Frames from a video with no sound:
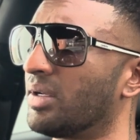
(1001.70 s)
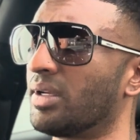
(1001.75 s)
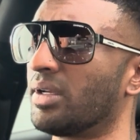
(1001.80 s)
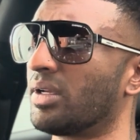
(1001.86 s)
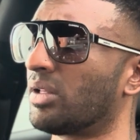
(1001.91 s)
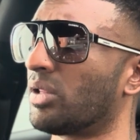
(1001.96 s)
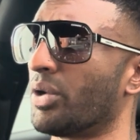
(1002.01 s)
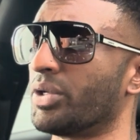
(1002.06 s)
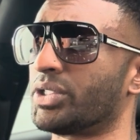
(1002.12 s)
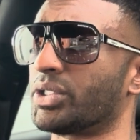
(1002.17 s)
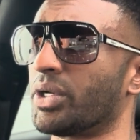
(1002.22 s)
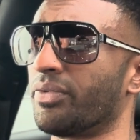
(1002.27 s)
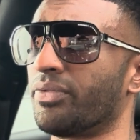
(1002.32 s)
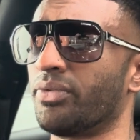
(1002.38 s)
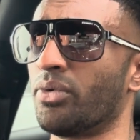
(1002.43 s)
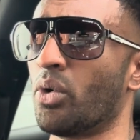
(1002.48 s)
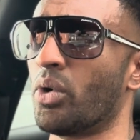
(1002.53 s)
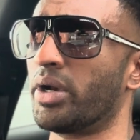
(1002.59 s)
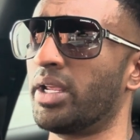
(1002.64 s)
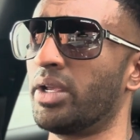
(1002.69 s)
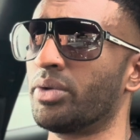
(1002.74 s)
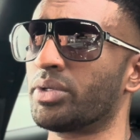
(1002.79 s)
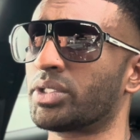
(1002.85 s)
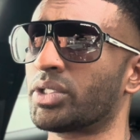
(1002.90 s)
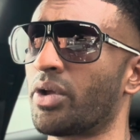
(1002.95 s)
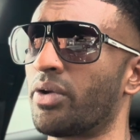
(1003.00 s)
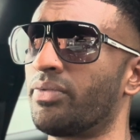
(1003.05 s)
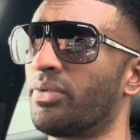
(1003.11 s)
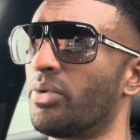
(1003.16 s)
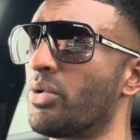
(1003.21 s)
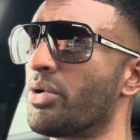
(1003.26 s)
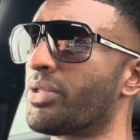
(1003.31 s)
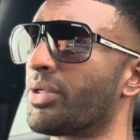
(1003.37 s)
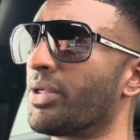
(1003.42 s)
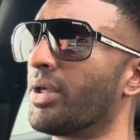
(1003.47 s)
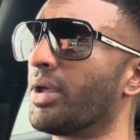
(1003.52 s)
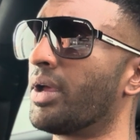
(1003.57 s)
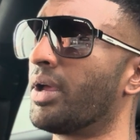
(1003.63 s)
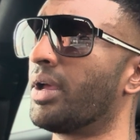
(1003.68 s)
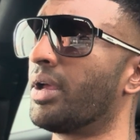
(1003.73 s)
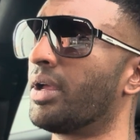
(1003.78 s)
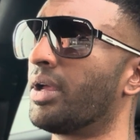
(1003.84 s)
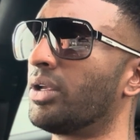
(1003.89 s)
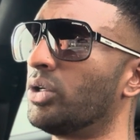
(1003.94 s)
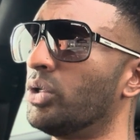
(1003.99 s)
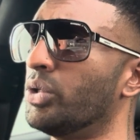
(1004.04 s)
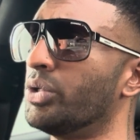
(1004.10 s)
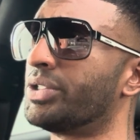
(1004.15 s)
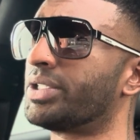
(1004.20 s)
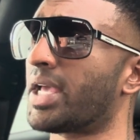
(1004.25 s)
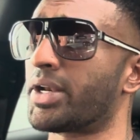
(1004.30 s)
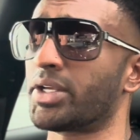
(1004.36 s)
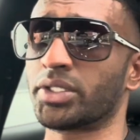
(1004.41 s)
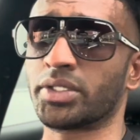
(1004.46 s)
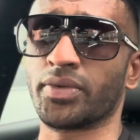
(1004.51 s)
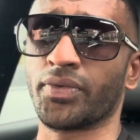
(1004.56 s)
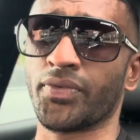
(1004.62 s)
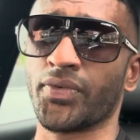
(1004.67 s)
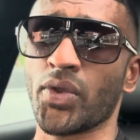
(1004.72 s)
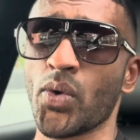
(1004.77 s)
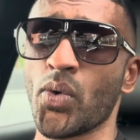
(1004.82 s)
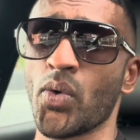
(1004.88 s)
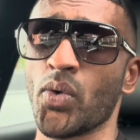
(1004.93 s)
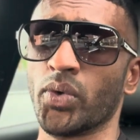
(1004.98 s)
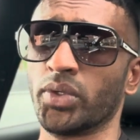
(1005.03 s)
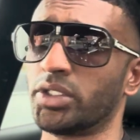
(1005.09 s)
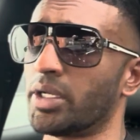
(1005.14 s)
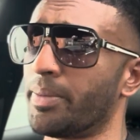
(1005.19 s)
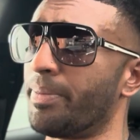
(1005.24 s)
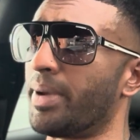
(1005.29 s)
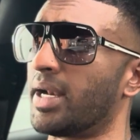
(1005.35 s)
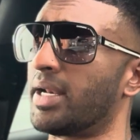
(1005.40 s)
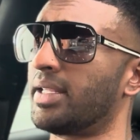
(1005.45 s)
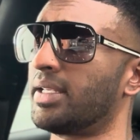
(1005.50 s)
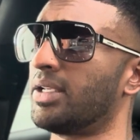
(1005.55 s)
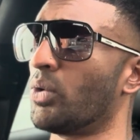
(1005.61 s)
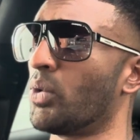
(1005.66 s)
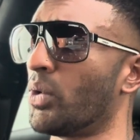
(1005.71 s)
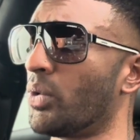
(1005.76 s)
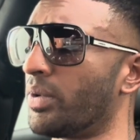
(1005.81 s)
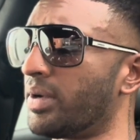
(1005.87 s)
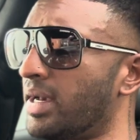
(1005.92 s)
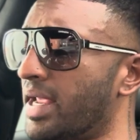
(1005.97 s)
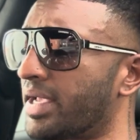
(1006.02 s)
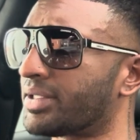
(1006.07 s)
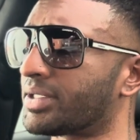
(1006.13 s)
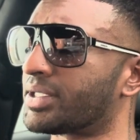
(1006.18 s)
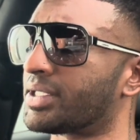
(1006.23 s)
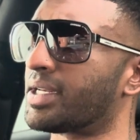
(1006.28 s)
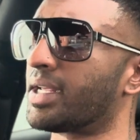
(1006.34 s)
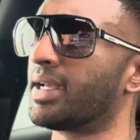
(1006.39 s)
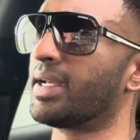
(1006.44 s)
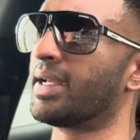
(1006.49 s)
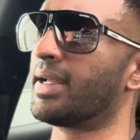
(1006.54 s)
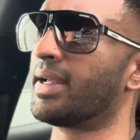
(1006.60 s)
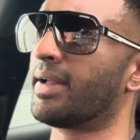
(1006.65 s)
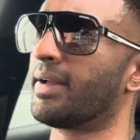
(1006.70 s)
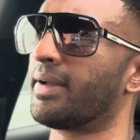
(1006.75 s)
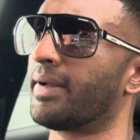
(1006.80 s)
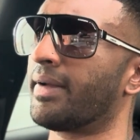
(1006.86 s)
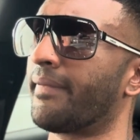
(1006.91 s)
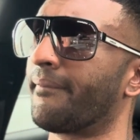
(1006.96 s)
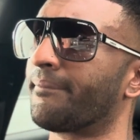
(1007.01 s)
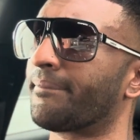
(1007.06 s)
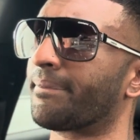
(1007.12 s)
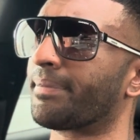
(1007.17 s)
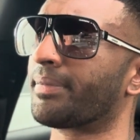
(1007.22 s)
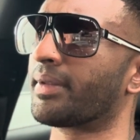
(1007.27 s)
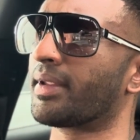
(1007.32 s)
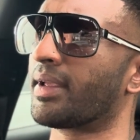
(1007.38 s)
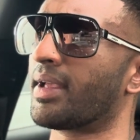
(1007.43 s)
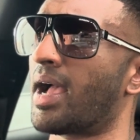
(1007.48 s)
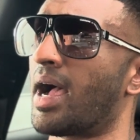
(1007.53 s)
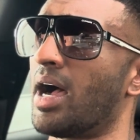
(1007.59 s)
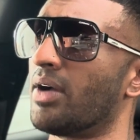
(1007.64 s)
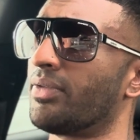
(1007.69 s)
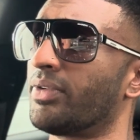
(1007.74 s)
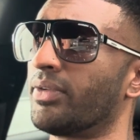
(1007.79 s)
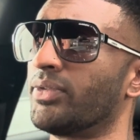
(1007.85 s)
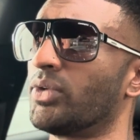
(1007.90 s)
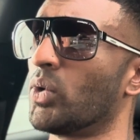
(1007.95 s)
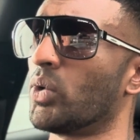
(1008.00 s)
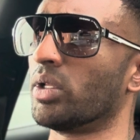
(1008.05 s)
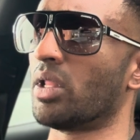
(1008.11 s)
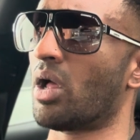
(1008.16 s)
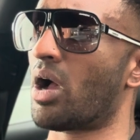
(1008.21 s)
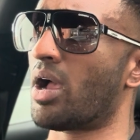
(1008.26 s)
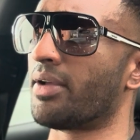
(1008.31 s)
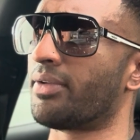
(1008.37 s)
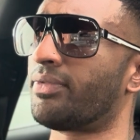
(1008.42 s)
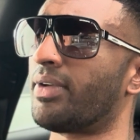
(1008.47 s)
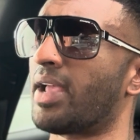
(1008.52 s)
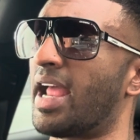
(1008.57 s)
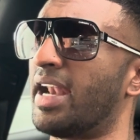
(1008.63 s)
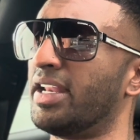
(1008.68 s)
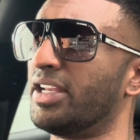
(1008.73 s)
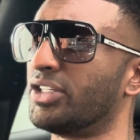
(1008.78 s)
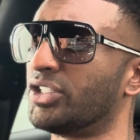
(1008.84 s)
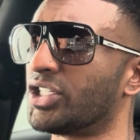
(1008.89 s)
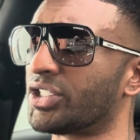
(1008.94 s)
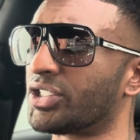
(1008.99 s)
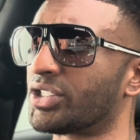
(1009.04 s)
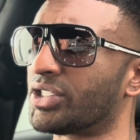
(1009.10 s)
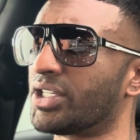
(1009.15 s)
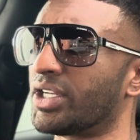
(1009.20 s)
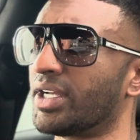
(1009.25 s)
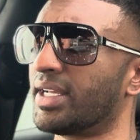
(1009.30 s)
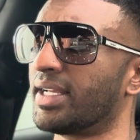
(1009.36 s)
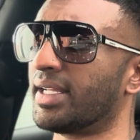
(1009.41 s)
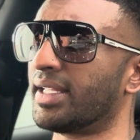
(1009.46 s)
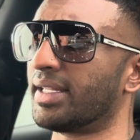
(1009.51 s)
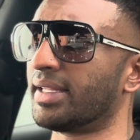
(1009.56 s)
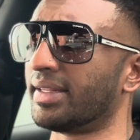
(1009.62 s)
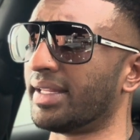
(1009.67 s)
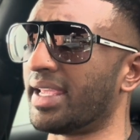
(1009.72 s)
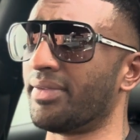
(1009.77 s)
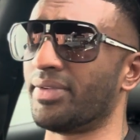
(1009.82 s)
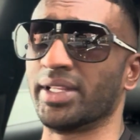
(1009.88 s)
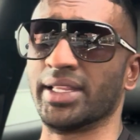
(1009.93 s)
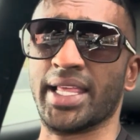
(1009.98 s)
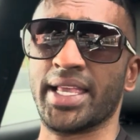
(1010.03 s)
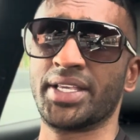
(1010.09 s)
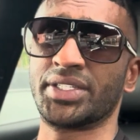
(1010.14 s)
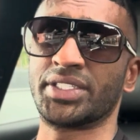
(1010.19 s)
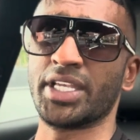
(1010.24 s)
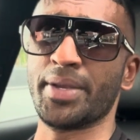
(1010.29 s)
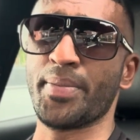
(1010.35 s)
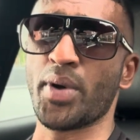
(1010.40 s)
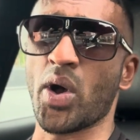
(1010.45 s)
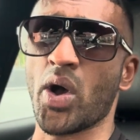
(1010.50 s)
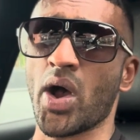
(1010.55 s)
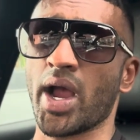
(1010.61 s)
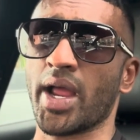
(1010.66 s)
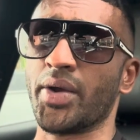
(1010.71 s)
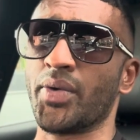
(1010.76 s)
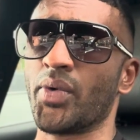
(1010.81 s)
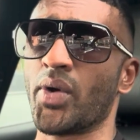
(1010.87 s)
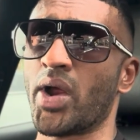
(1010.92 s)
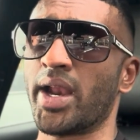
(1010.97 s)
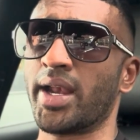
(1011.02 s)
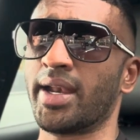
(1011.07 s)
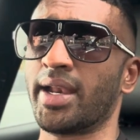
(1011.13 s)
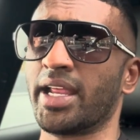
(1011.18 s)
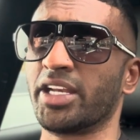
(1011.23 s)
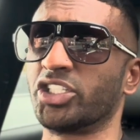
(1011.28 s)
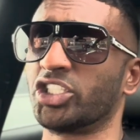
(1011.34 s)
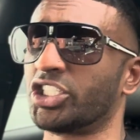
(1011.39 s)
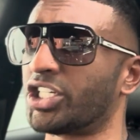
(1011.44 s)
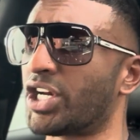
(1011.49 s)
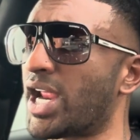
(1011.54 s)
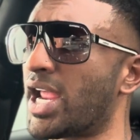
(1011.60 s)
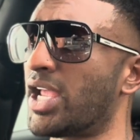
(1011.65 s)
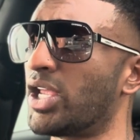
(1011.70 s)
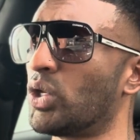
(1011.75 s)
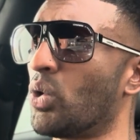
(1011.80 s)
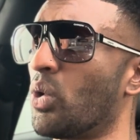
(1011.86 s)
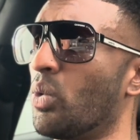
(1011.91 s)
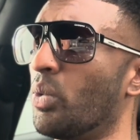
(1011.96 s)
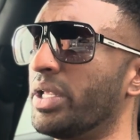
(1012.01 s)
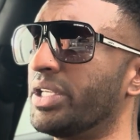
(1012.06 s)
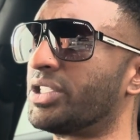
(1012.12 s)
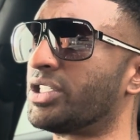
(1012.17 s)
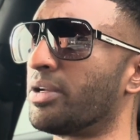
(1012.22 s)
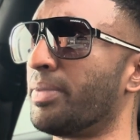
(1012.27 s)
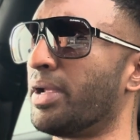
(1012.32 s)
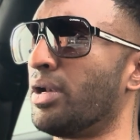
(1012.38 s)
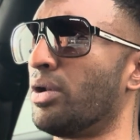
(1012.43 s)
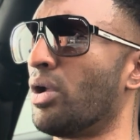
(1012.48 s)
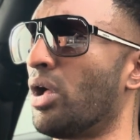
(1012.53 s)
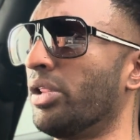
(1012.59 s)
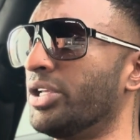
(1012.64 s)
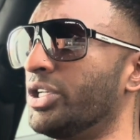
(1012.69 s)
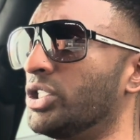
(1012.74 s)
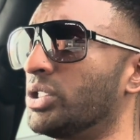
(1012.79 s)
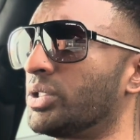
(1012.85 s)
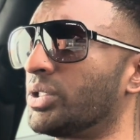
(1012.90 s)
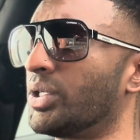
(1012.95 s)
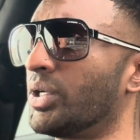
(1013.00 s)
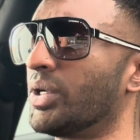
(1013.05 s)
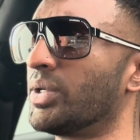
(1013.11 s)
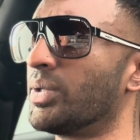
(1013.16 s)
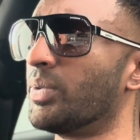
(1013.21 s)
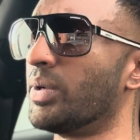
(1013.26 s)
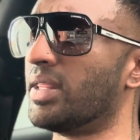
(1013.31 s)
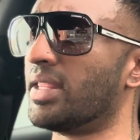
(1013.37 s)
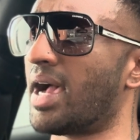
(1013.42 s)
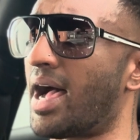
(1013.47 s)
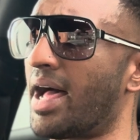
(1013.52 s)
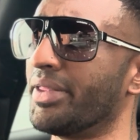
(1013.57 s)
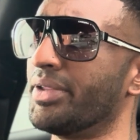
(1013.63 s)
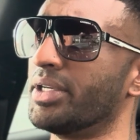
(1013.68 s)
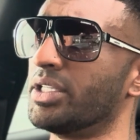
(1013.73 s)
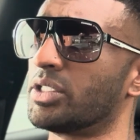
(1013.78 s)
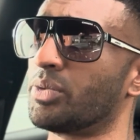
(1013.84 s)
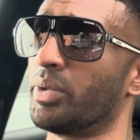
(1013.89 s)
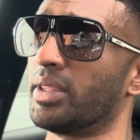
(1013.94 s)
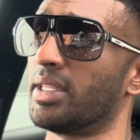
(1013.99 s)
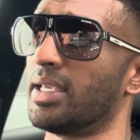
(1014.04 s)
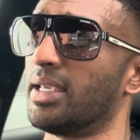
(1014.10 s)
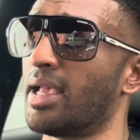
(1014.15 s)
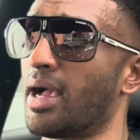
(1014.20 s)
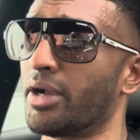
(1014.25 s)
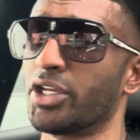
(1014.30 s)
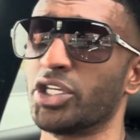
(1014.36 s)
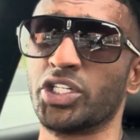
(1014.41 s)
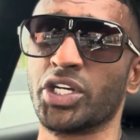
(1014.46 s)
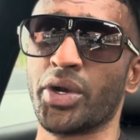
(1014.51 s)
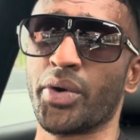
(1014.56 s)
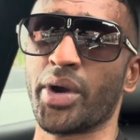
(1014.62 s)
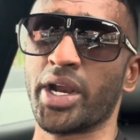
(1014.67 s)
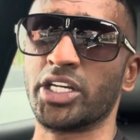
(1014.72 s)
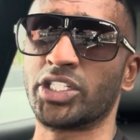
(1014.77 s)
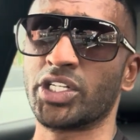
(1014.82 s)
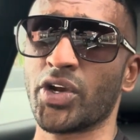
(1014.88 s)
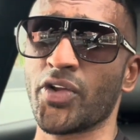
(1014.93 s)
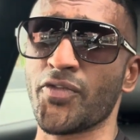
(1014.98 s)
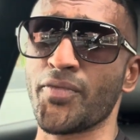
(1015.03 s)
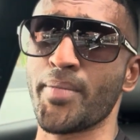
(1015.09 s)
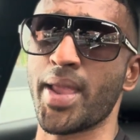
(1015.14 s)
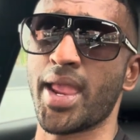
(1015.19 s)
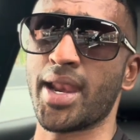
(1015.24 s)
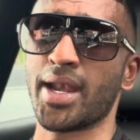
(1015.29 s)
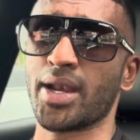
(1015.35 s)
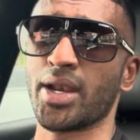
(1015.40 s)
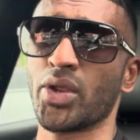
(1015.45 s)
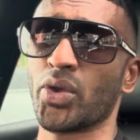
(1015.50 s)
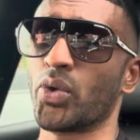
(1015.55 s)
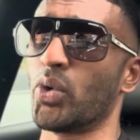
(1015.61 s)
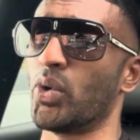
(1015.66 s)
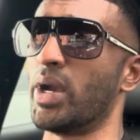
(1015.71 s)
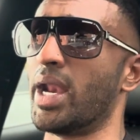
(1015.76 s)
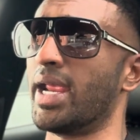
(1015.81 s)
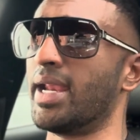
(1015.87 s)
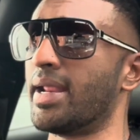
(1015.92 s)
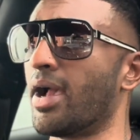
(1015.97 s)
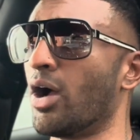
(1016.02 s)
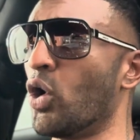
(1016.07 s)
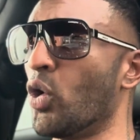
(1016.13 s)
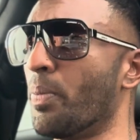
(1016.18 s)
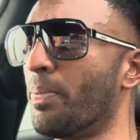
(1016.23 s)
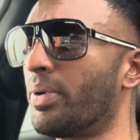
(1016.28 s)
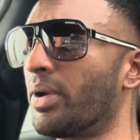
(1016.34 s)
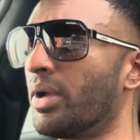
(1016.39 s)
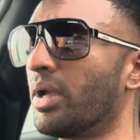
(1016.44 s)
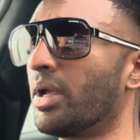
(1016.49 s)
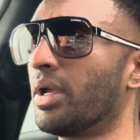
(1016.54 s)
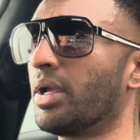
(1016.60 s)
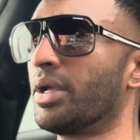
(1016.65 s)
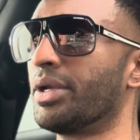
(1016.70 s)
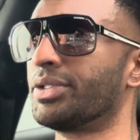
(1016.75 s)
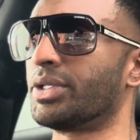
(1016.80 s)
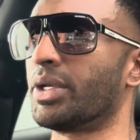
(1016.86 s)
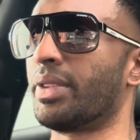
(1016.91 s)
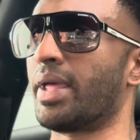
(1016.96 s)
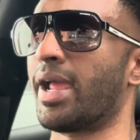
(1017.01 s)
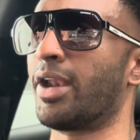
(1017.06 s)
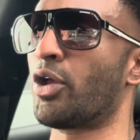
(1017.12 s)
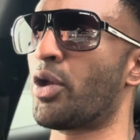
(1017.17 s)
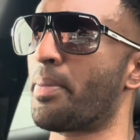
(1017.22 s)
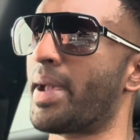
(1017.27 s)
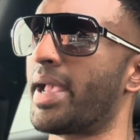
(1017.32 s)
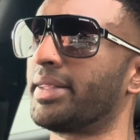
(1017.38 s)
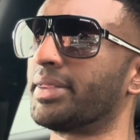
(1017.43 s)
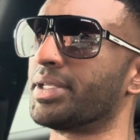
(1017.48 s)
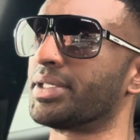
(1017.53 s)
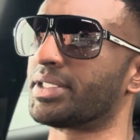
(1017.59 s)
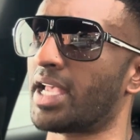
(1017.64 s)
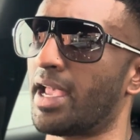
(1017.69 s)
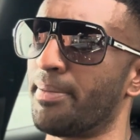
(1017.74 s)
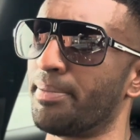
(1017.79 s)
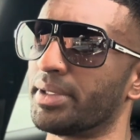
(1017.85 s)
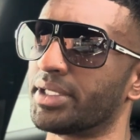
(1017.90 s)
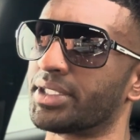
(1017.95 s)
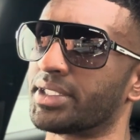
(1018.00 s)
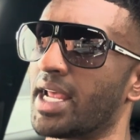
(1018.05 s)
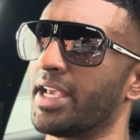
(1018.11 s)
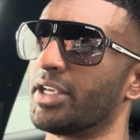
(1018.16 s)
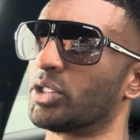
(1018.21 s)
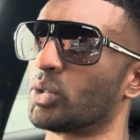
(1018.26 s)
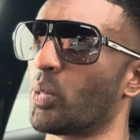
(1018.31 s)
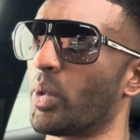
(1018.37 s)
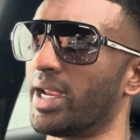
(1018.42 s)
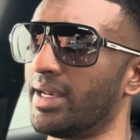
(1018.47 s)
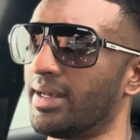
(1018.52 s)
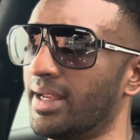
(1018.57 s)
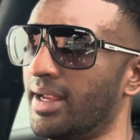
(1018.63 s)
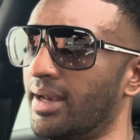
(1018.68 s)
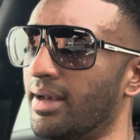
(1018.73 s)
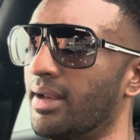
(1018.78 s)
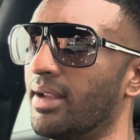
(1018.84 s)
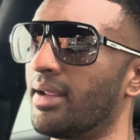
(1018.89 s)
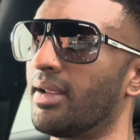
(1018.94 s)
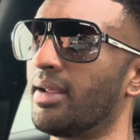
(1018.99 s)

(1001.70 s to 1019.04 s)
close to 40 or so forth. Use that as fuel to better your next half of your life, and then just leave a legacy behind, right? And share your wisdom and knowledge with others, with the younger generation of men who need help, so they don't make the same mistakes we did.